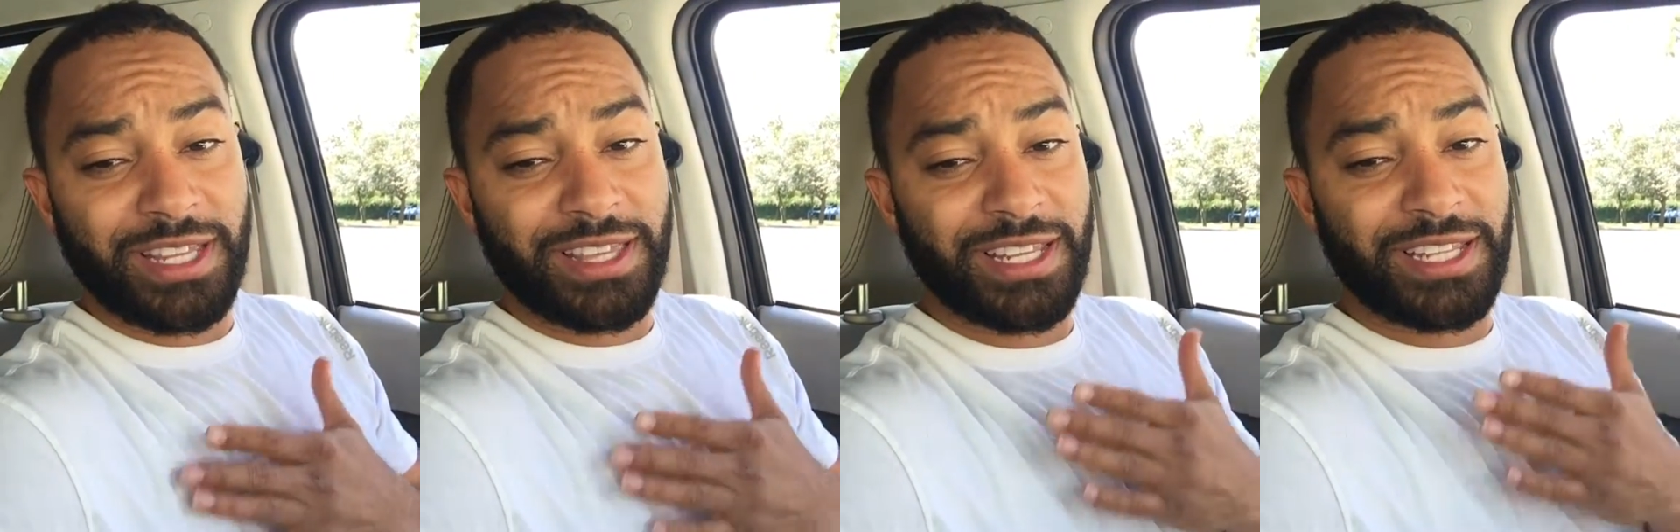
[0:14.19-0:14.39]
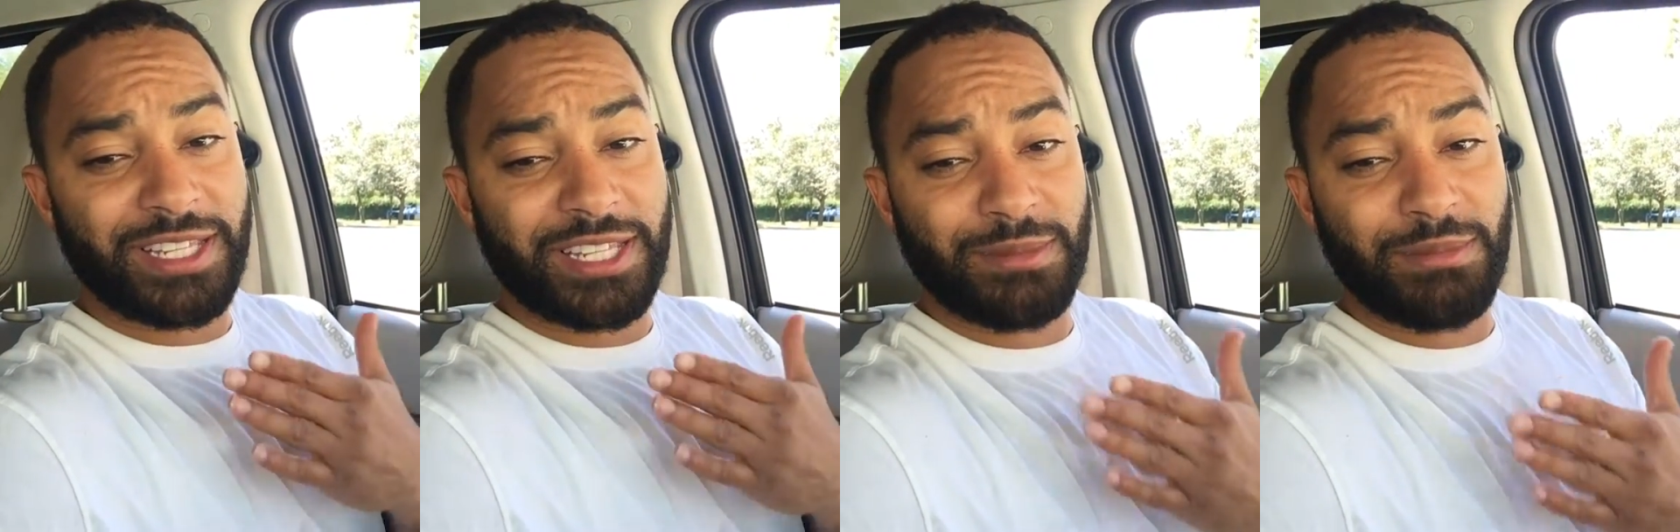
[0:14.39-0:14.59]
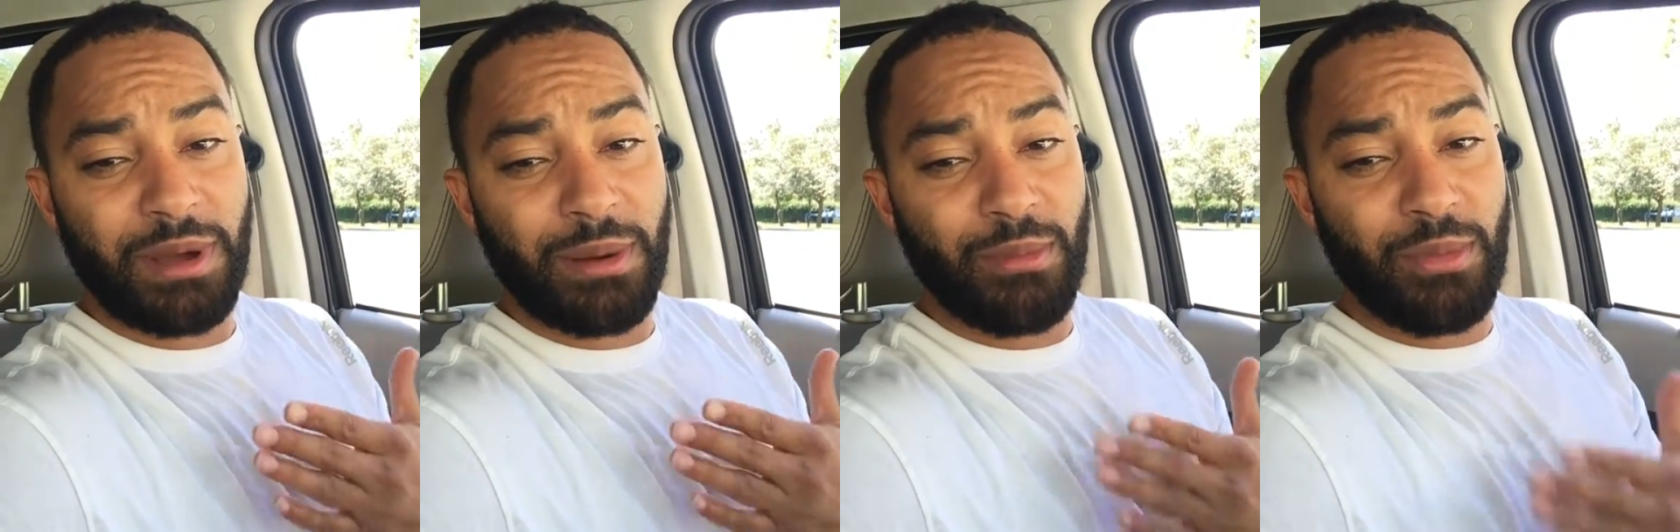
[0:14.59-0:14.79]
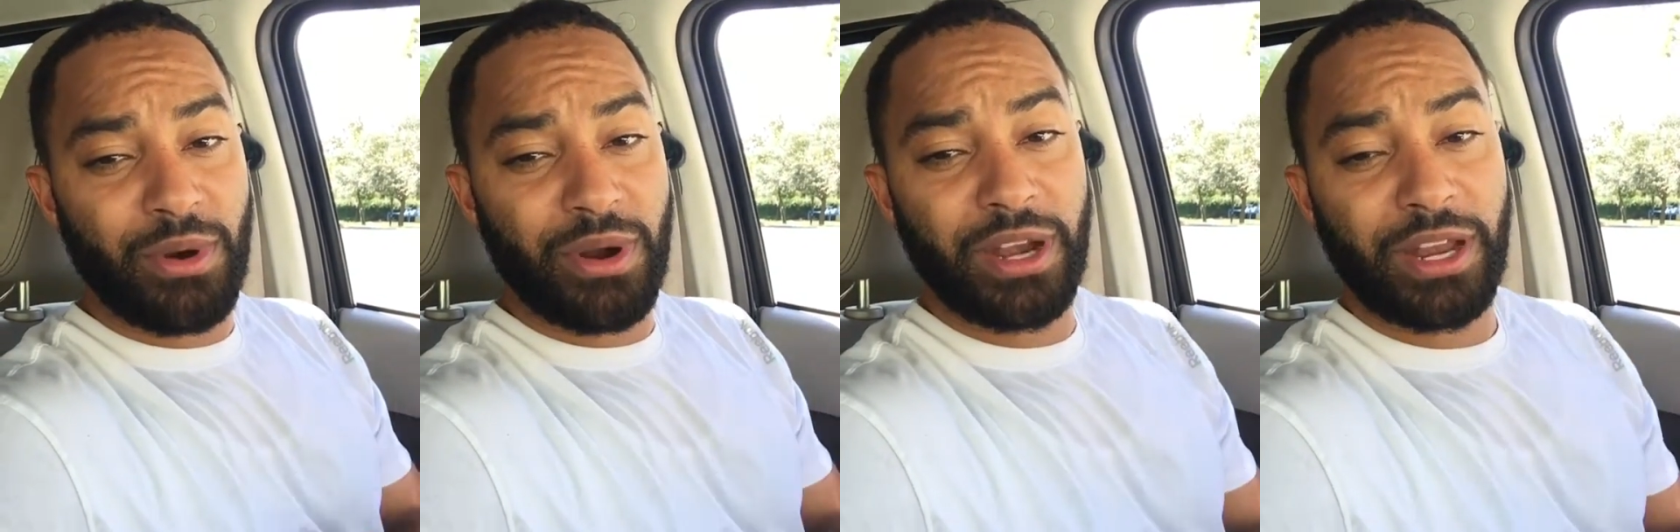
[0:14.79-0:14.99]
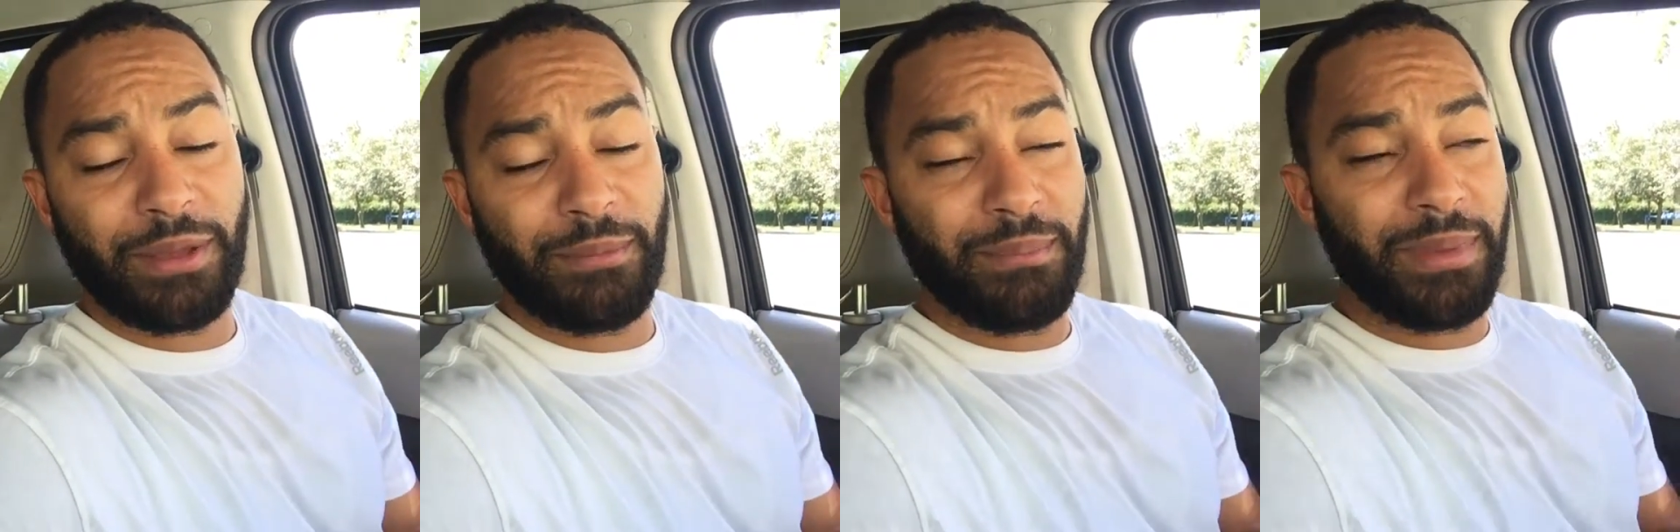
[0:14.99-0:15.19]
This is my
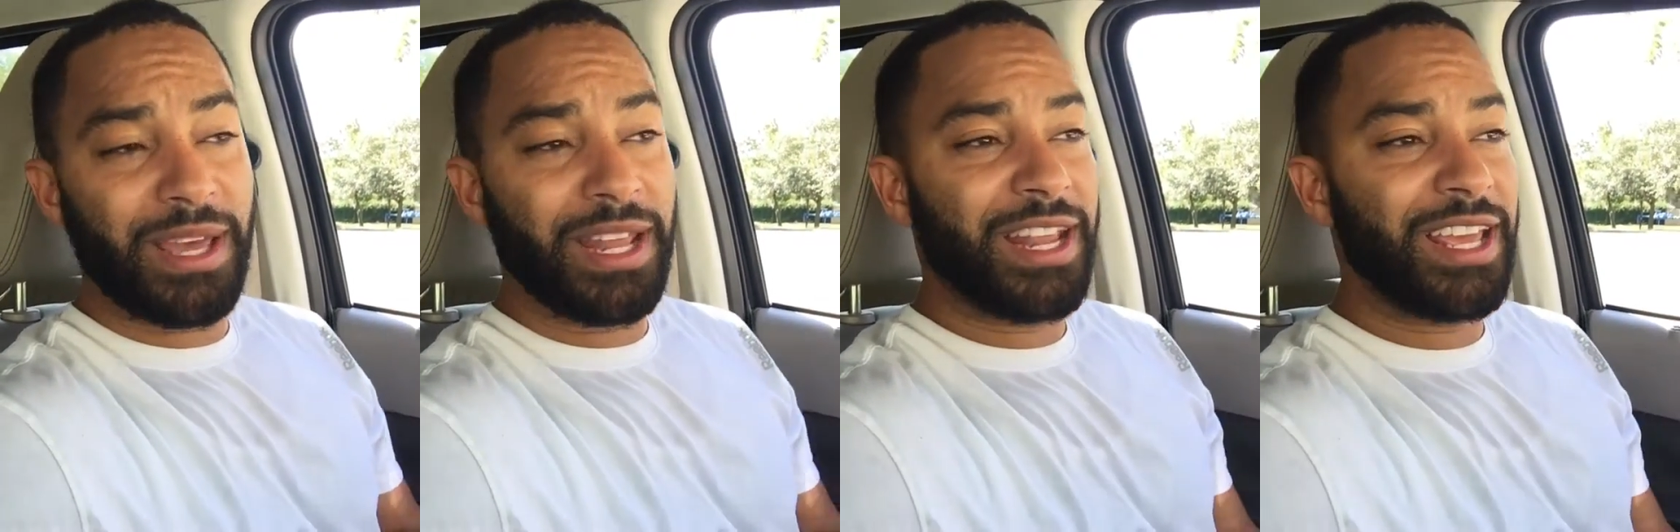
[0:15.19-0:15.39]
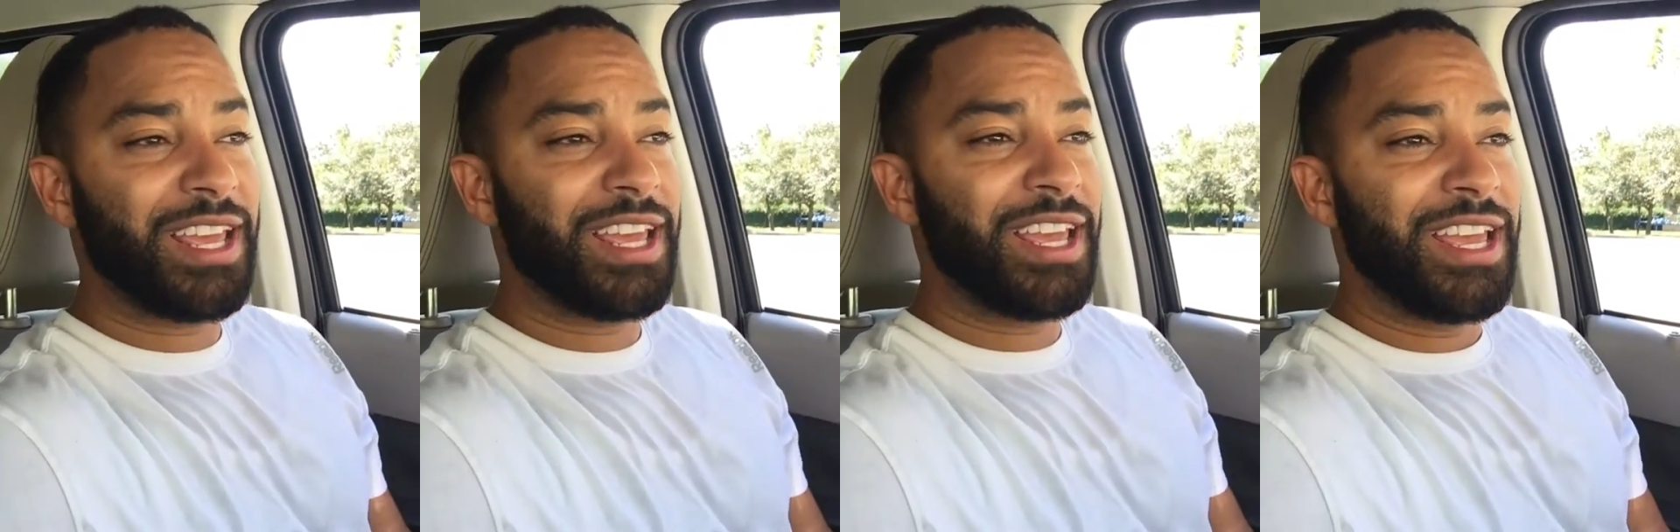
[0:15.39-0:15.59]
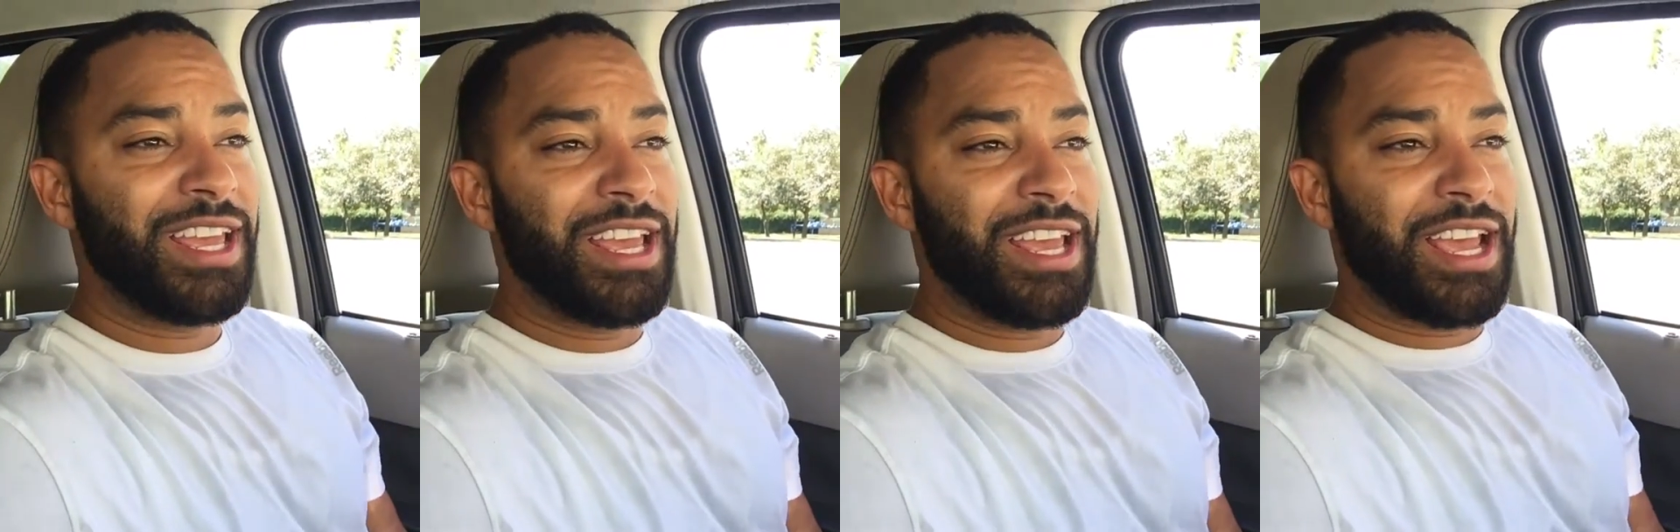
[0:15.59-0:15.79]
morning minute